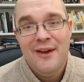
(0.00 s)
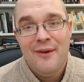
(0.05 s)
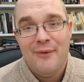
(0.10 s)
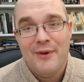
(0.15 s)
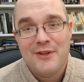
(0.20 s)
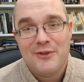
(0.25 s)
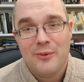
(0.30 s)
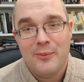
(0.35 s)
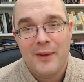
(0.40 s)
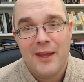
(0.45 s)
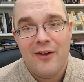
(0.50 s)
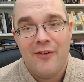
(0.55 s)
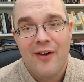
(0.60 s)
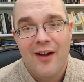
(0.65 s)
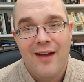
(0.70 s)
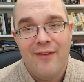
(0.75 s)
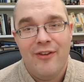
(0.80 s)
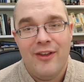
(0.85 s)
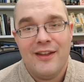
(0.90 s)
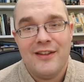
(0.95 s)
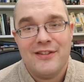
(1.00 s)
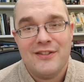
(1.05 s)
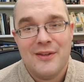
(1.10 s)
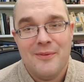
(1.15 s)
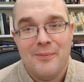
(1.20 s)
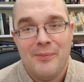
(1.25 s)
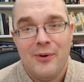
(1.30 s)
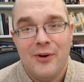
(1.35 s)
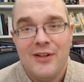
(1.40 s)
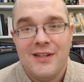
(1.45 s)
which will be arriving at
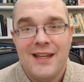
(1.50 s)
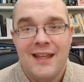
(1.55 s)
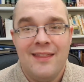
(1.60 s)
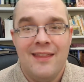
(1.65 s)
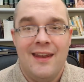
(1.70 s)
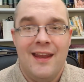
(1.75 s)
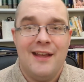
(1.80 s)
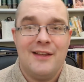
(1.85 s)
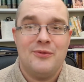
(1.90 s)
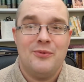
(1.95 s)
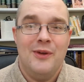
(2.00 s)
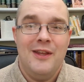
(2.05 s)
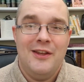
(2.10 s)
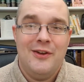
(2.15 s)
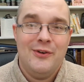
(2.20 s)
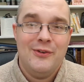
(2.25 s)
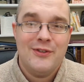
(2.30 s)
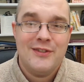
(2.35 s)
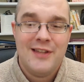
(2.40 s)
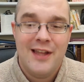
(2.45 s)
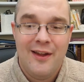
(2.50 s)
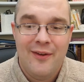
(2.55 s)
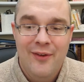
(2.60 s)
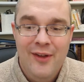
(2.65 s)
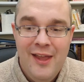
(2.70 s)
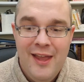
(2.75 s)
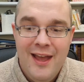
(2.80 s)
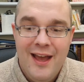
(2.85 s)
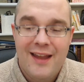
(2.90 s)
some point in the next week or so.